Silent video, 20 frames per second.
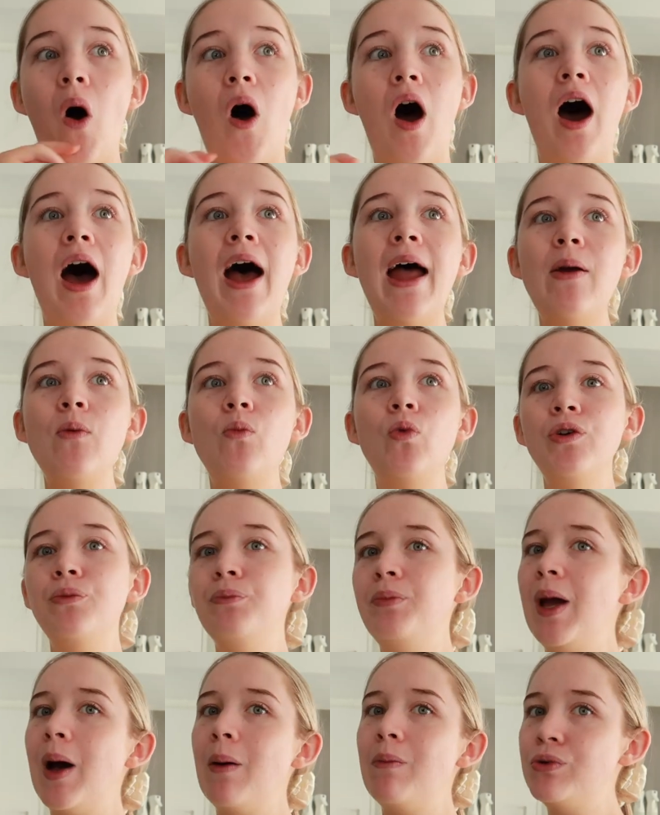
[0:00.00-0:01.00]
I
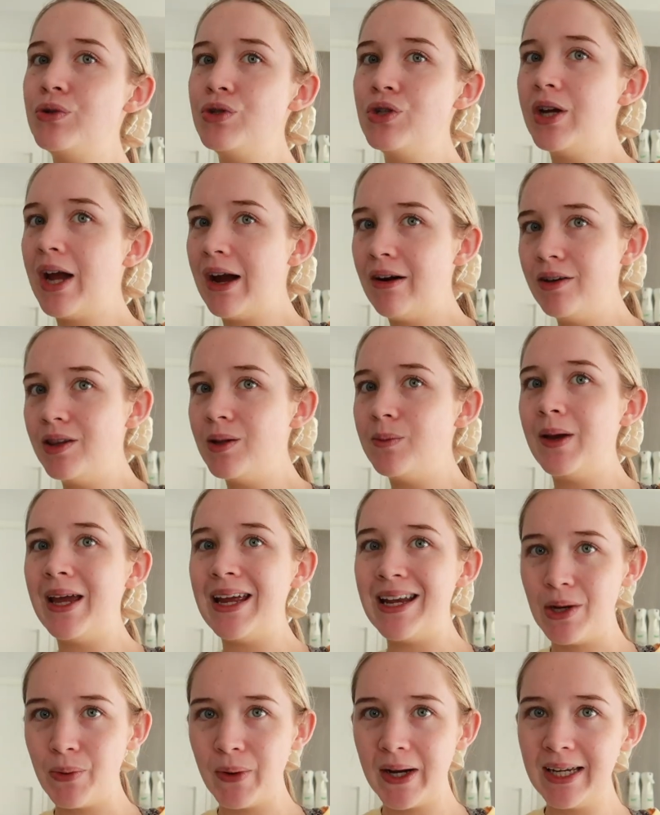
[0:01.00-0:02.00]
wouldn't be able to carry them
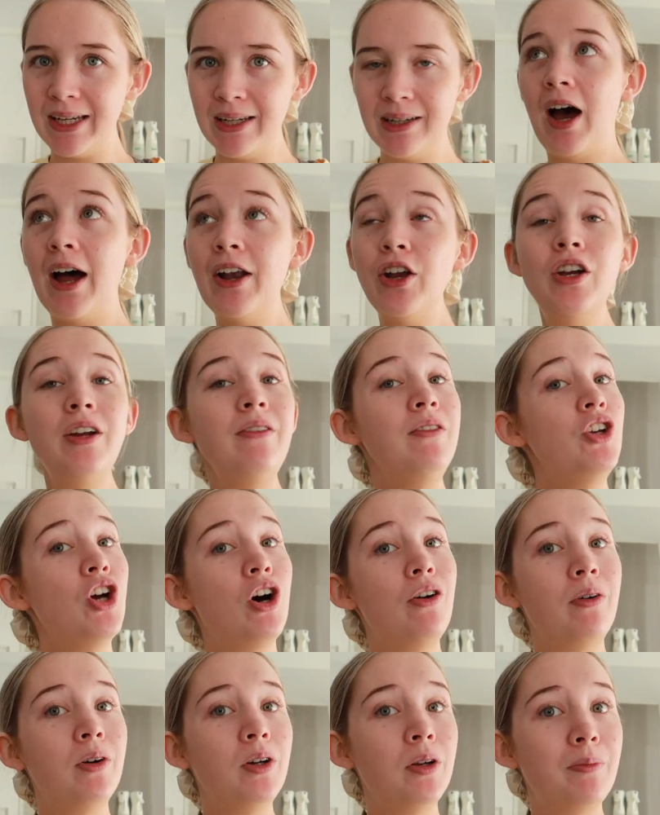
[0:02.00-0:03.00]
anyway. I don't even
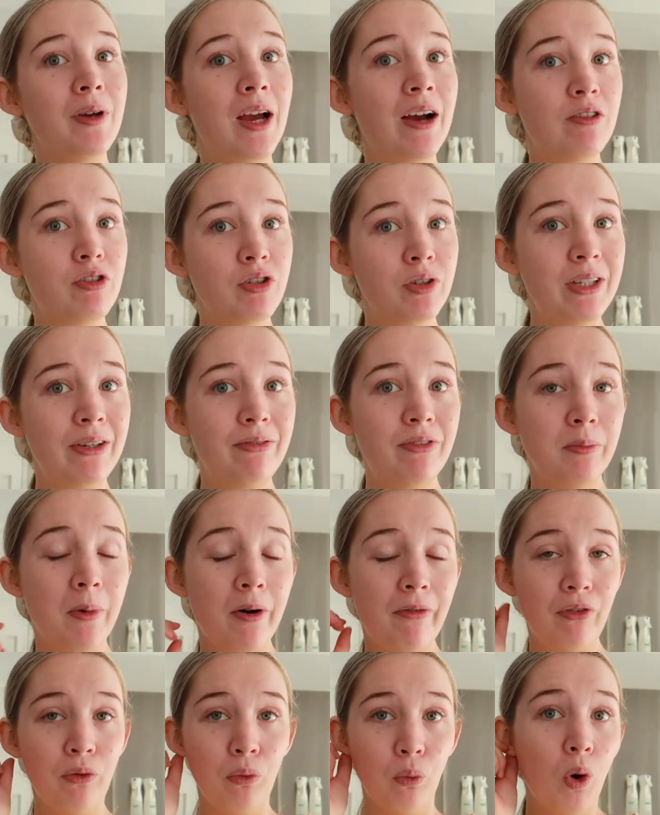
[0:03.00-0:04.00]
know if I'm gonna be able to lift them
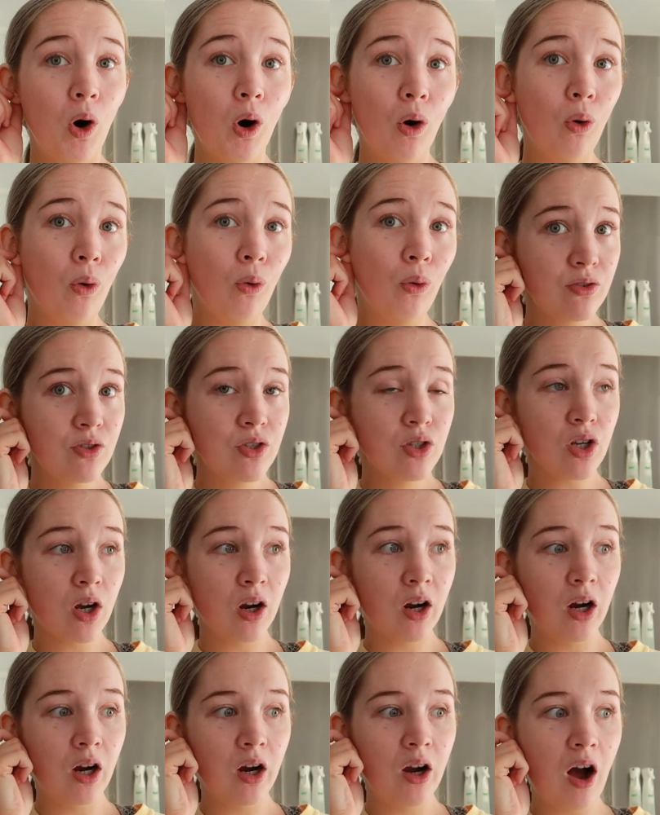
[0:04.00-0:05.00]
off the wall. So
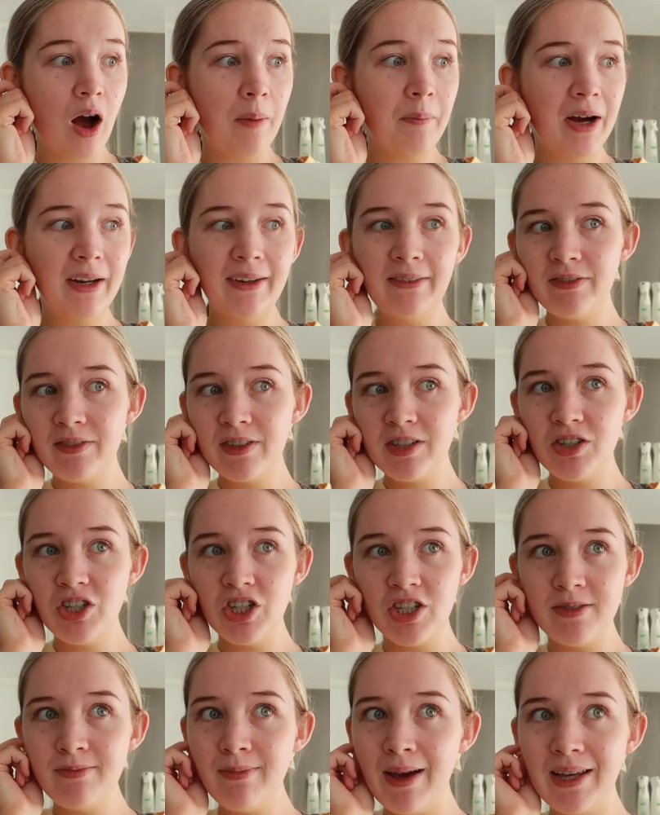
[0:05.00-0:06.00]
I might have to
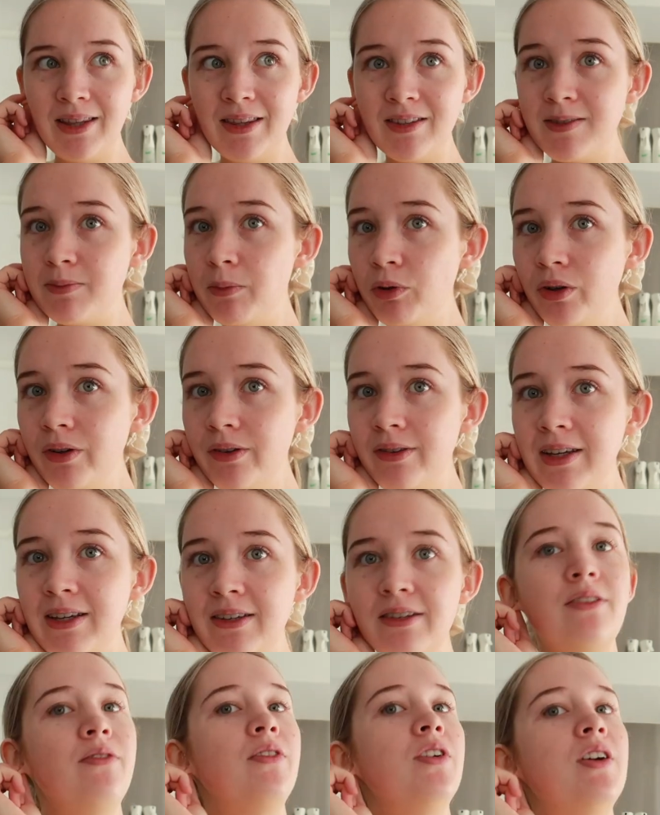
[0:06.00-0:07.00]
just make the smaller
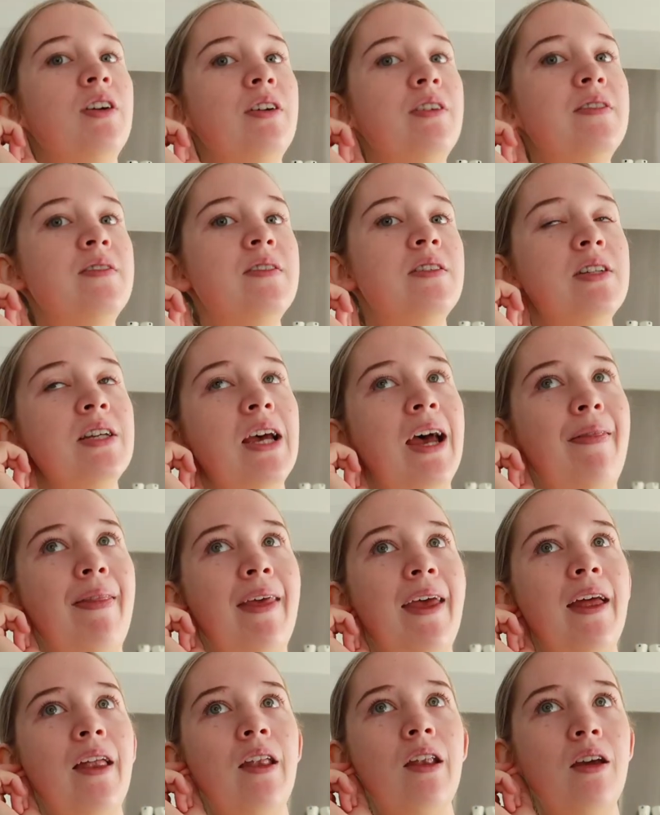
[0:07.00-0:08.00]
things first and
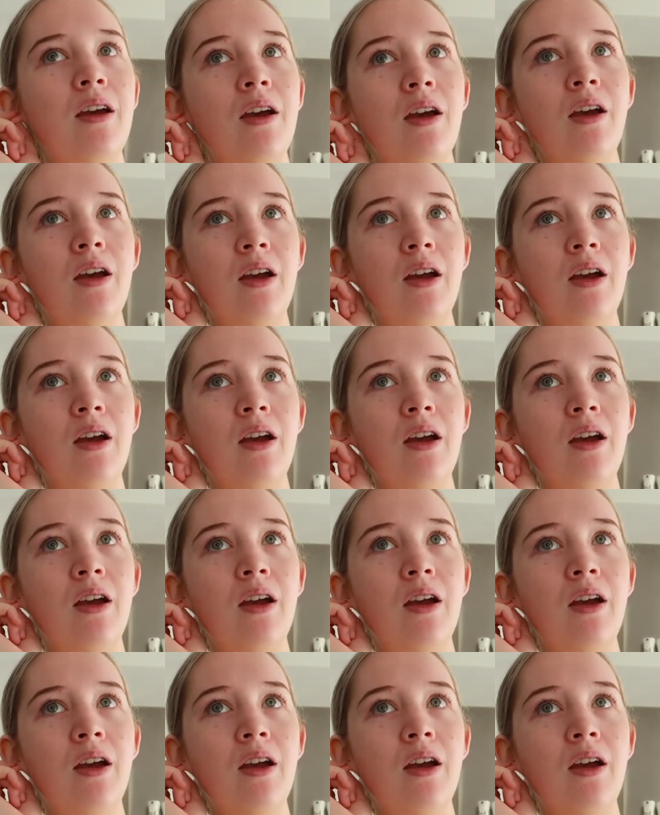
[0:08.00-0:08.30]
then